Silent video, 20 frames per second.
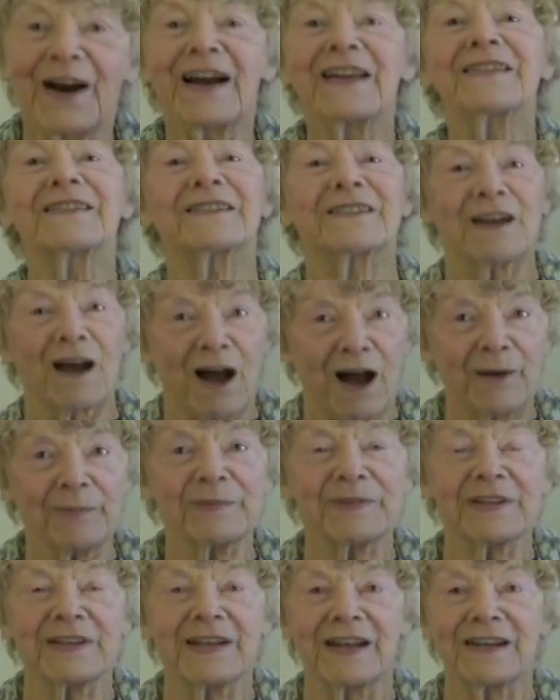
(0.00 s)
I
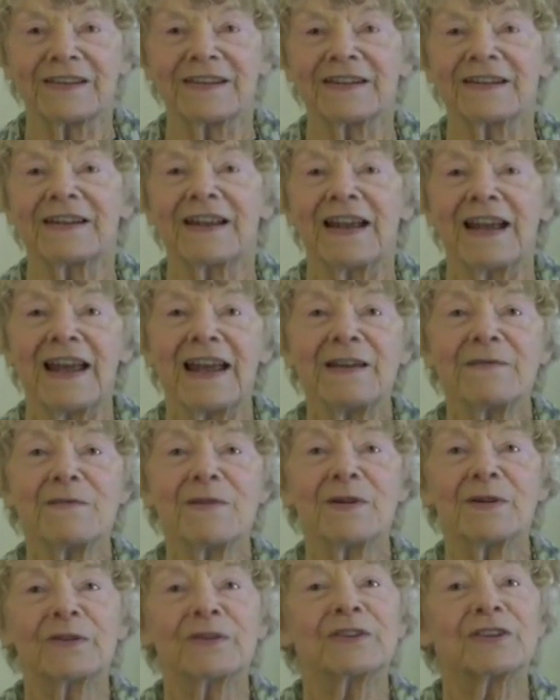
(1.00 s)
stopped and I said, "Hey,
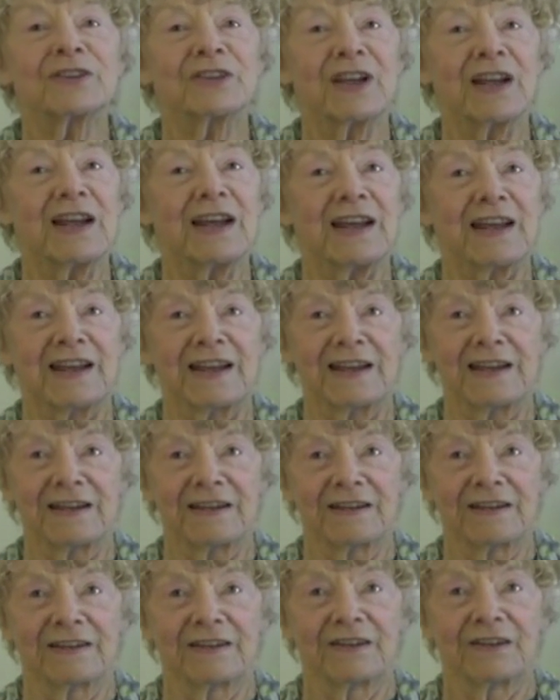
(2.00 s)
Moshe,
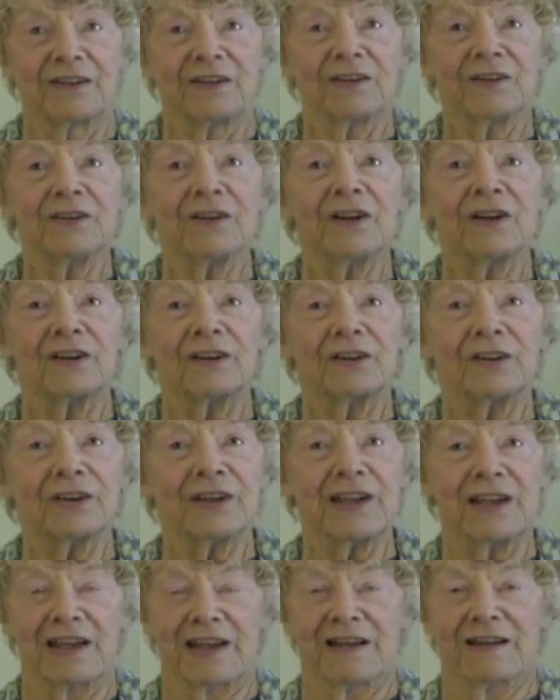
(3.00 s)
you're not
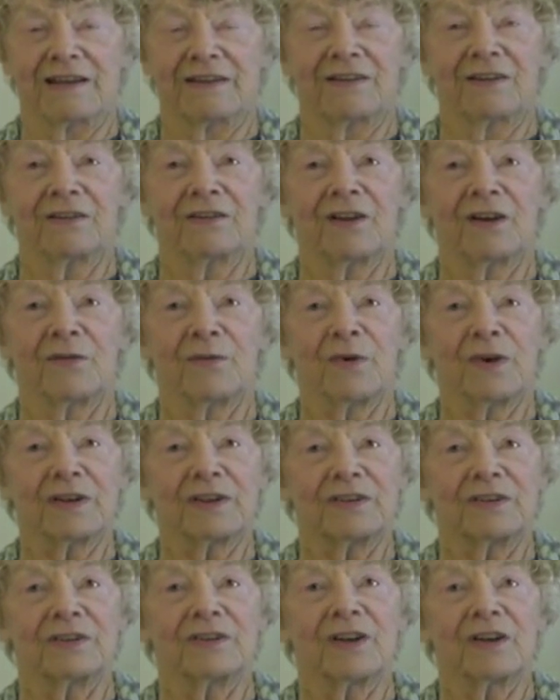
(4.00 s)
looking. You're not
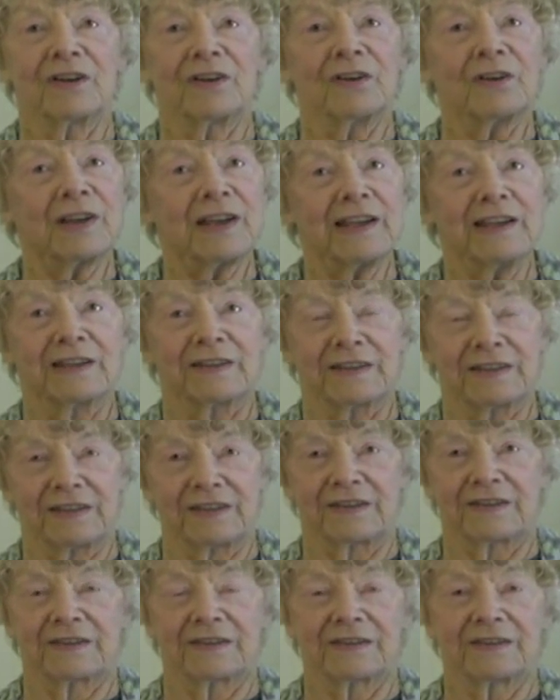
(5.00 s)
looking at
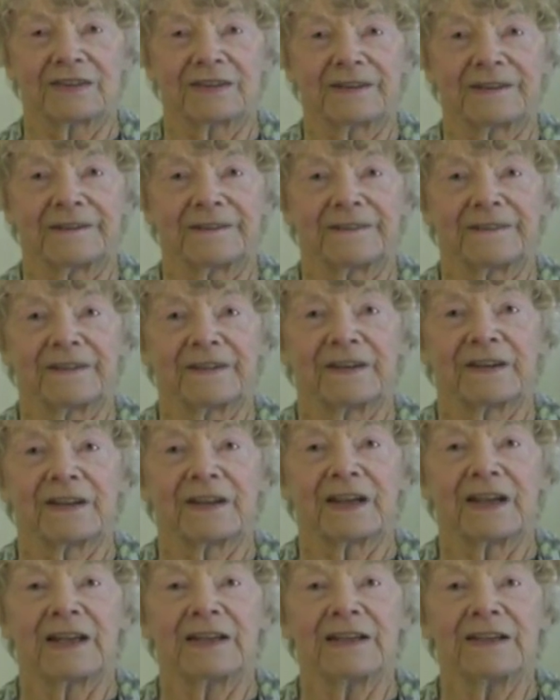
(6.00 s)
this."
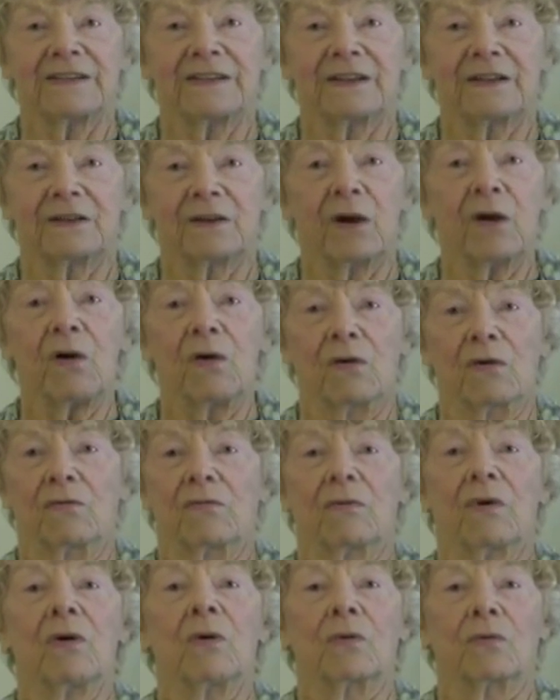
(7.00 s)
And he said, oh,
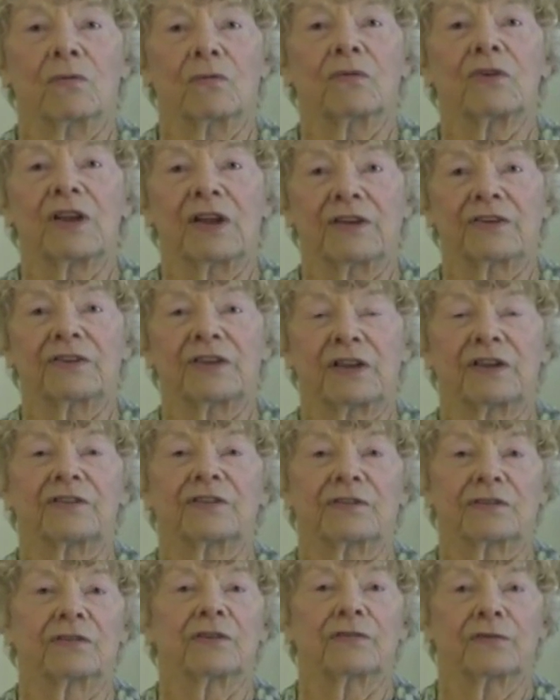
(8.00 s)
yes,
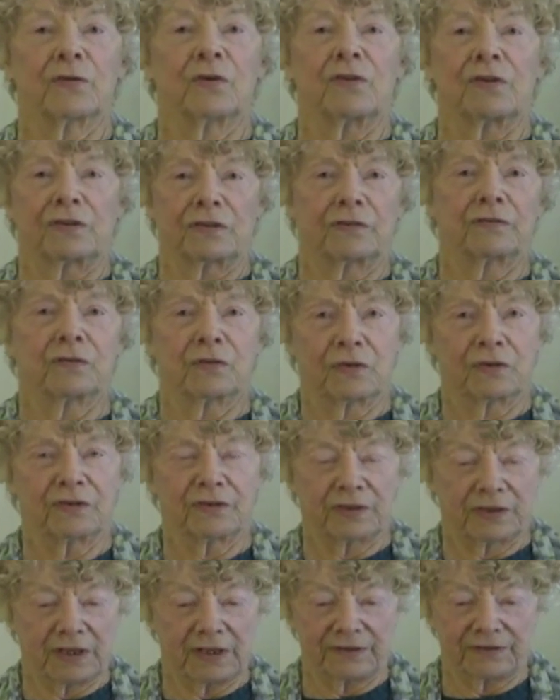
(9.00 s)
of course,
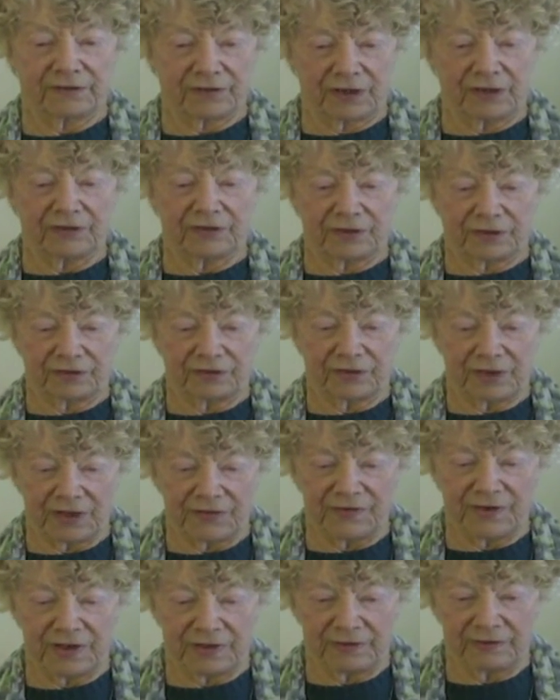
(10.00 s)
yes.
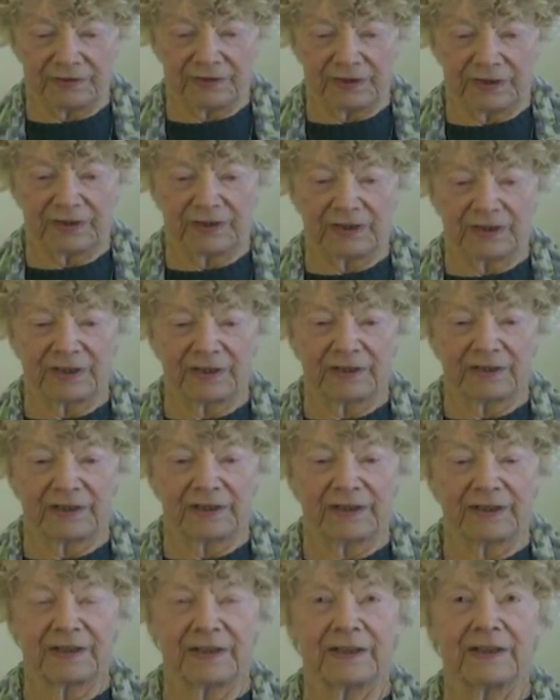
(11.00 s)
And then
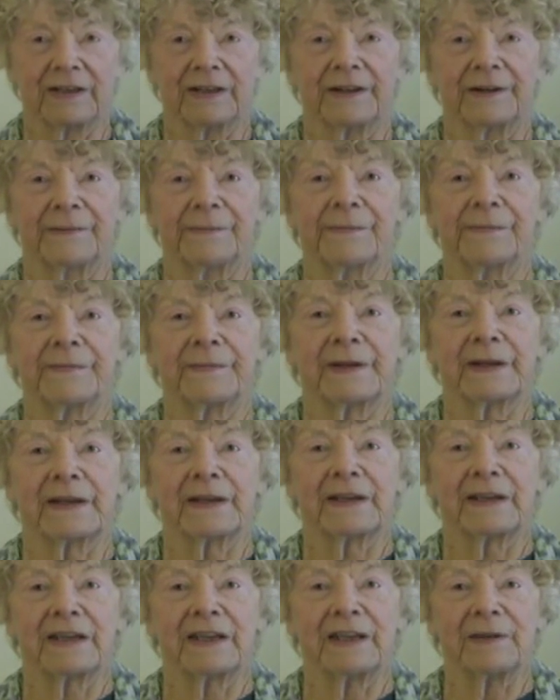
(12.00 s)

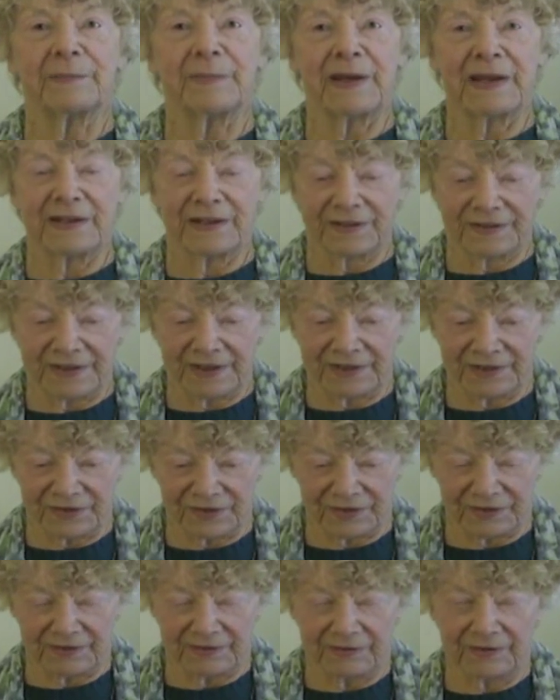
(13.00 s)
he paid
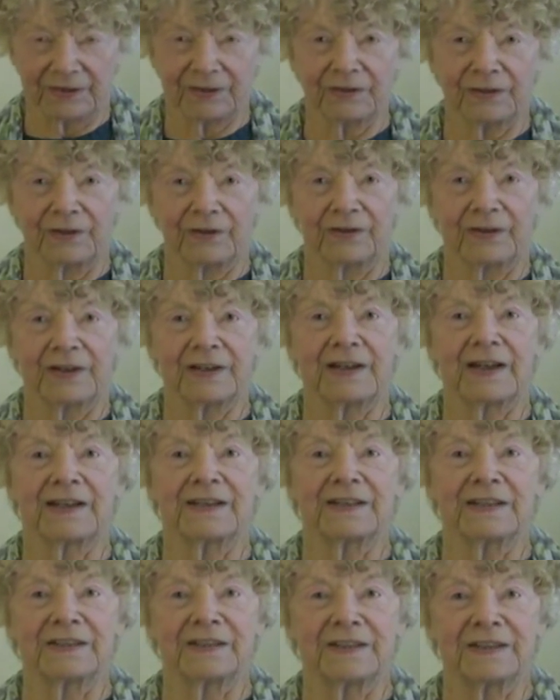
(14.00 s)
attention, and I
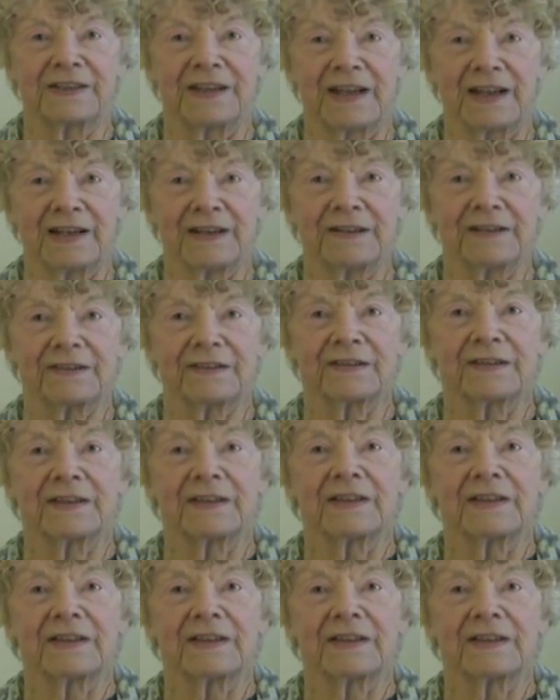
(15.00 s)
did the dance.